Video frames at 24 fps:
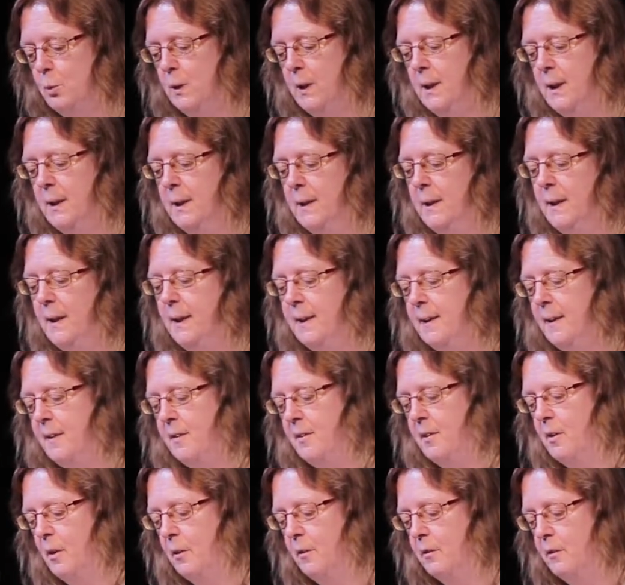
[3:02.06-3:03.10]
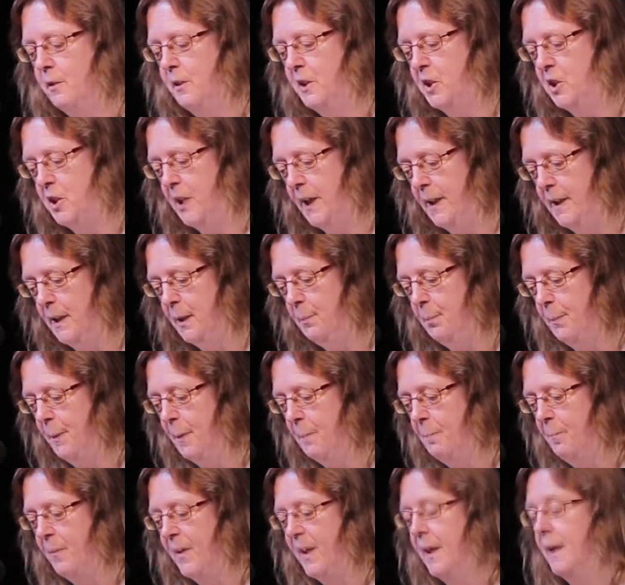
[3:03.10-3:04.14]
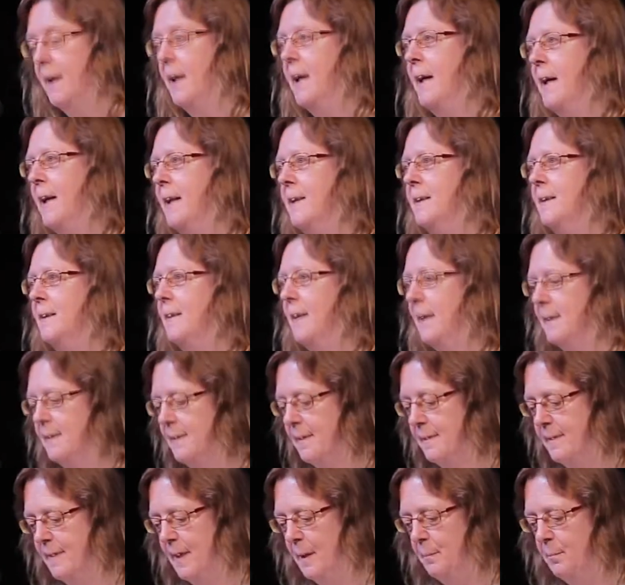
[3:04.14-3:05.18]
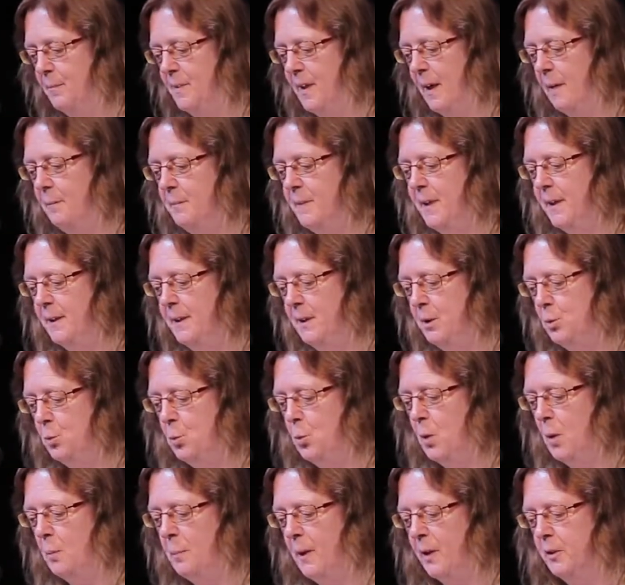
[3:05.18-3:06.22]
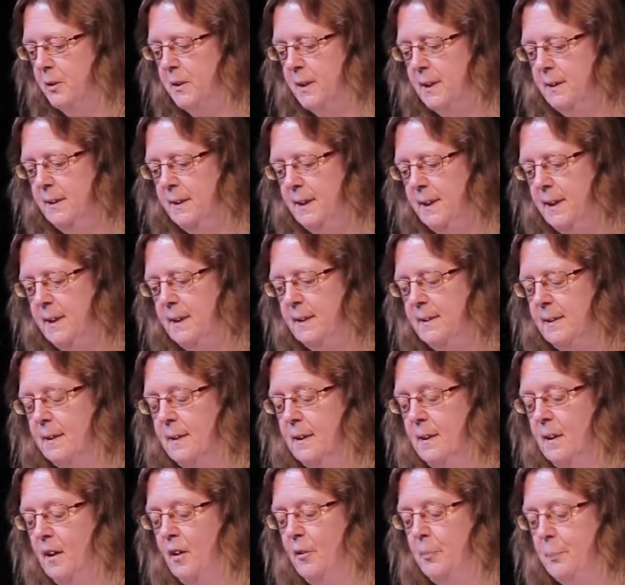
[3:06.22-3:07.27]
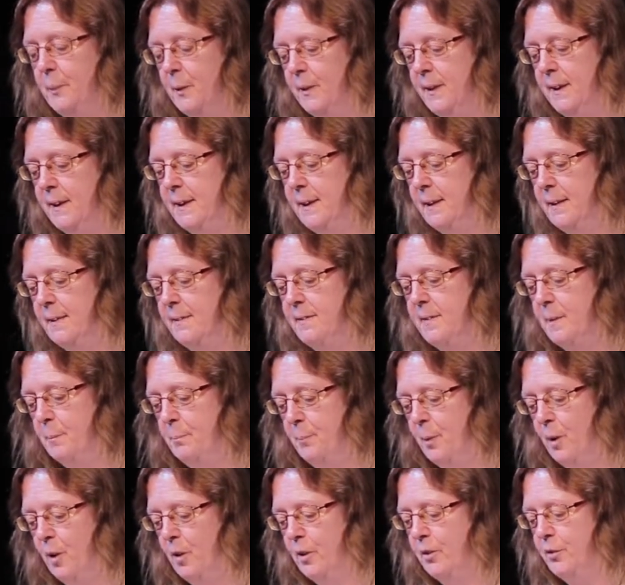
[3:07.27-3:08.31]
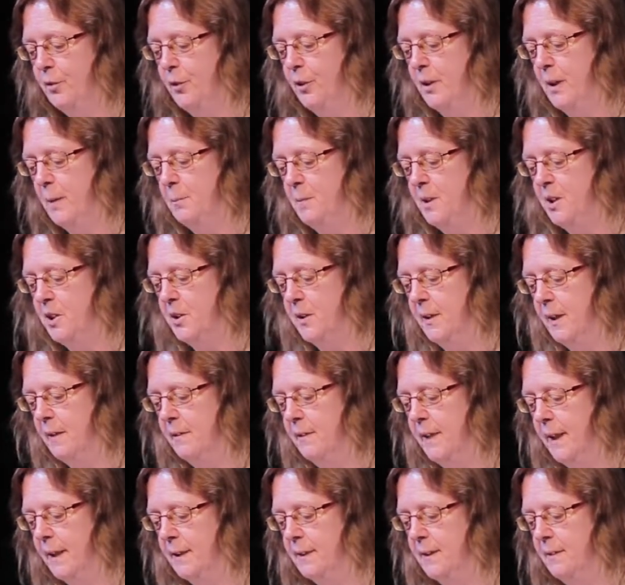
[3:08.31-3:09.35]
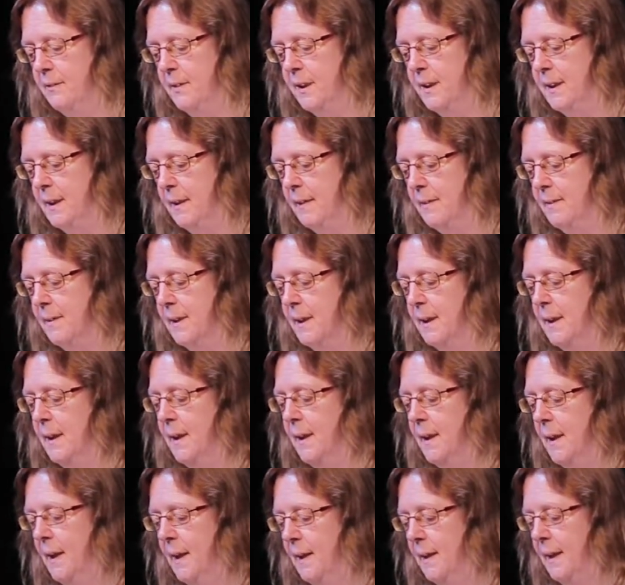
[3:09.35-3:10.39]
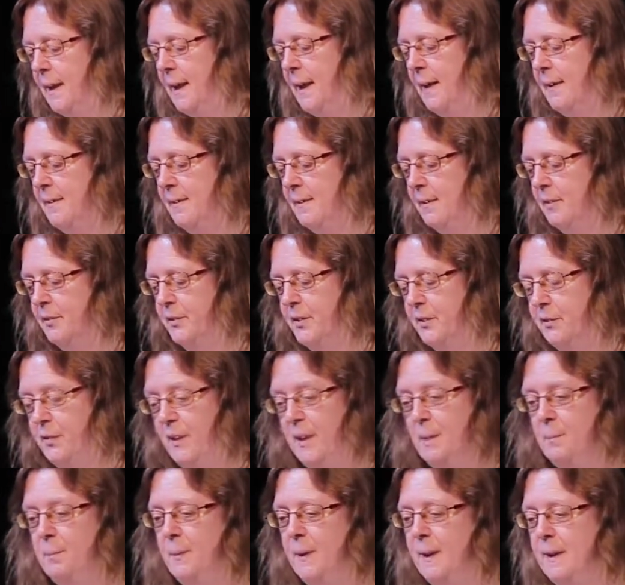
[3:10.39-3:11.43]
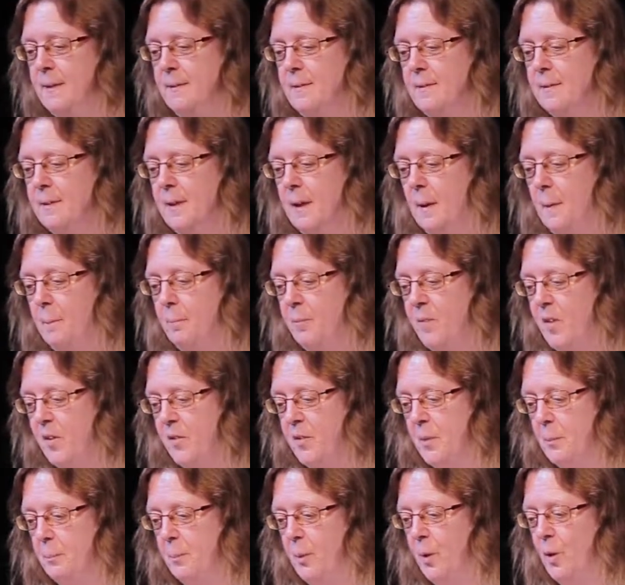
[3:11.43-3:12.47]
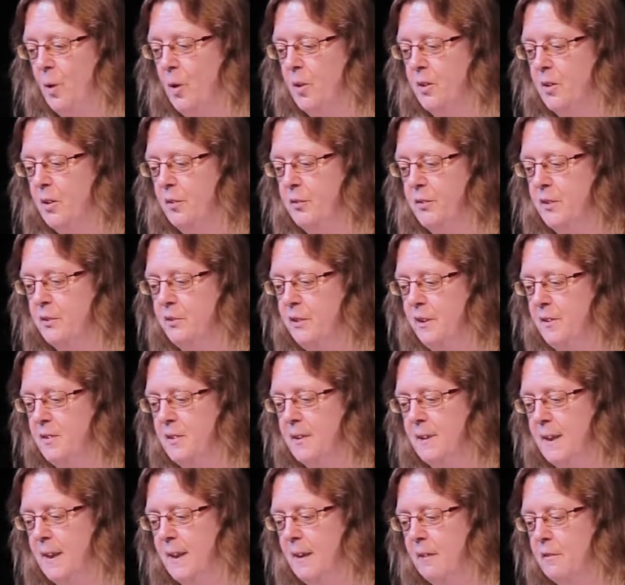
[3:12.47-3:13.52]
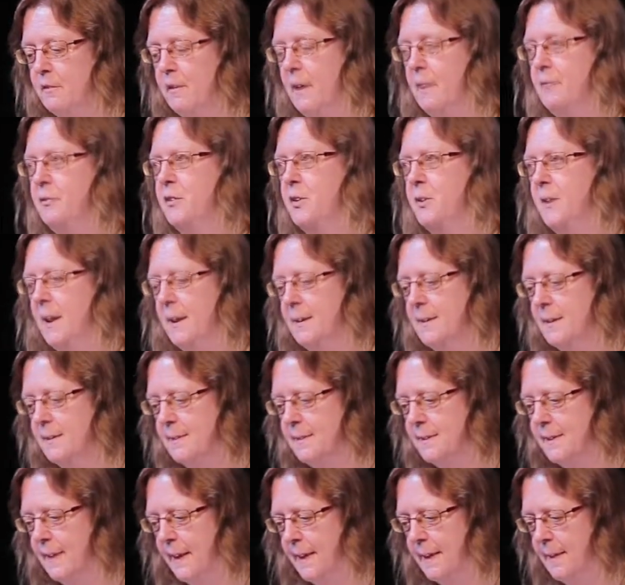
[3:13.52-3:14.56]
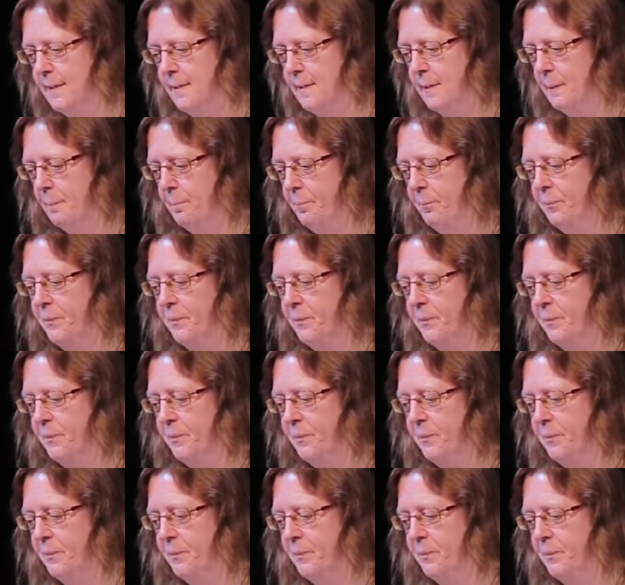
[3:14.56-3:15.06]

rule in its concrete shape, and at the same time they knew about the need of political support for their missionary activities. In the case of the Philippines, the support of the recently arrived United States.